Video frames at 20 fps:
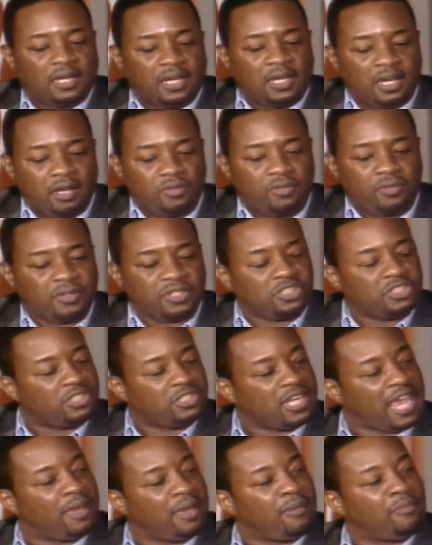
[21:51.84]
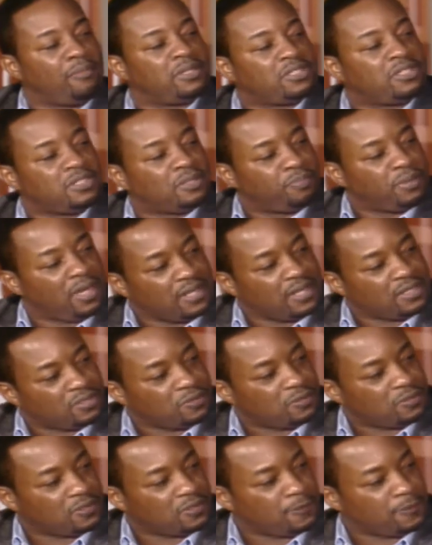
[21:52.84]
other established
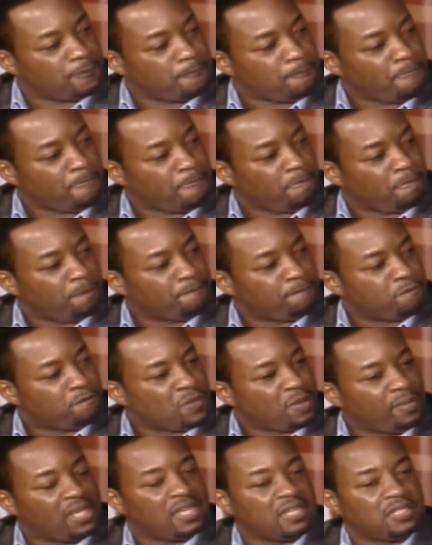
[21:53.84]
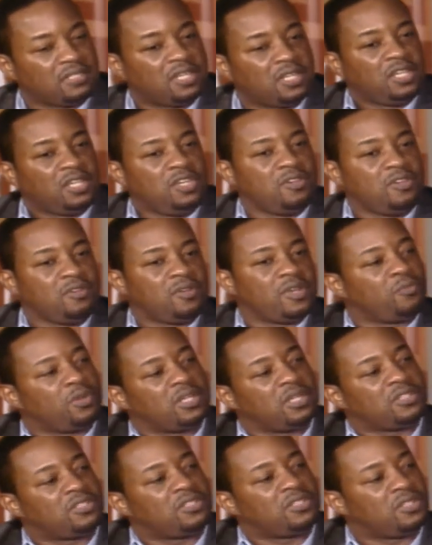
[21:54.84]
apostles. Mm -hmm. Because you can
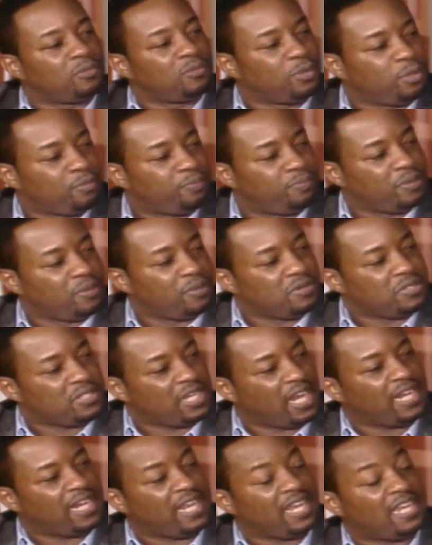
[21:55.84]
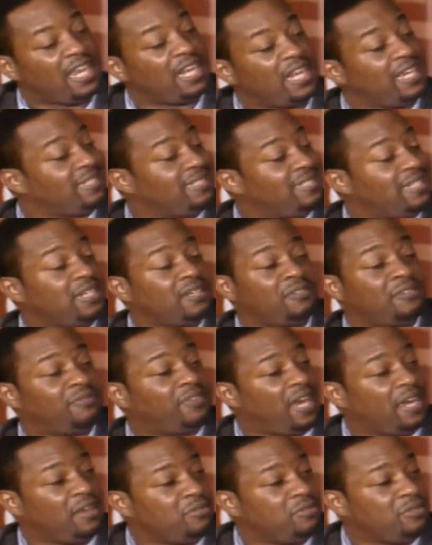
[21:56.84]
run to the wrong person and they can't
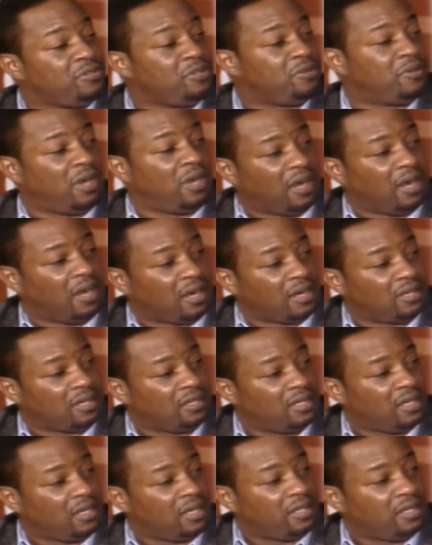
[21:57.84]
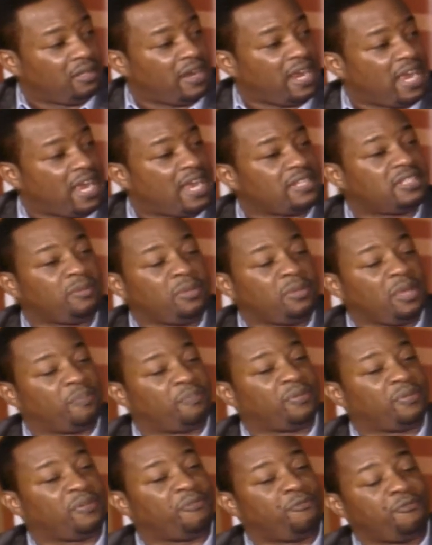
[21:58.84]
identify who you are. Oh. There has to be a
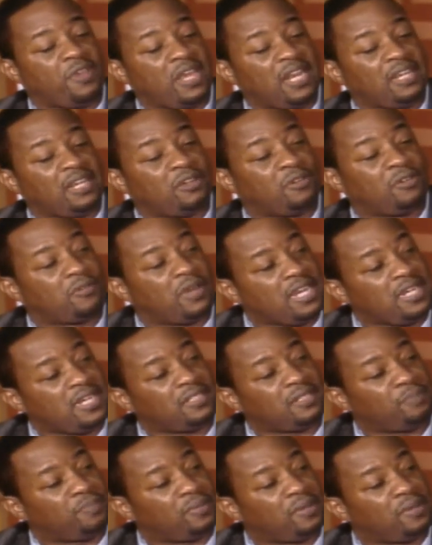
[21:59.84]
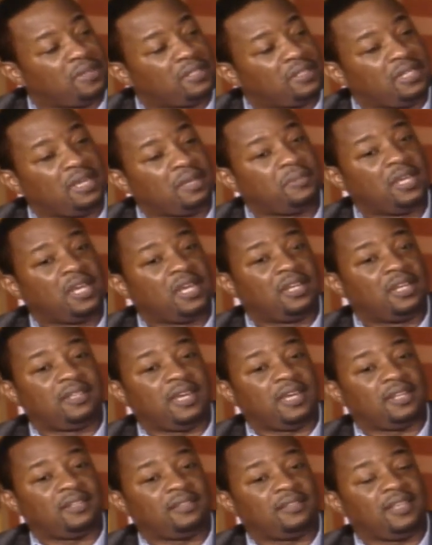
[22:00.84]
prophetic grace upon them
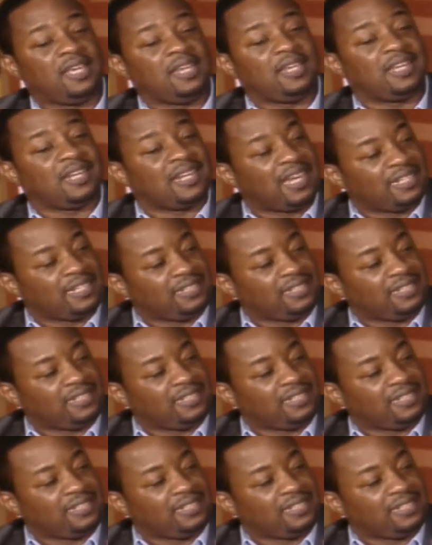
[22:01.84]
yes. that they can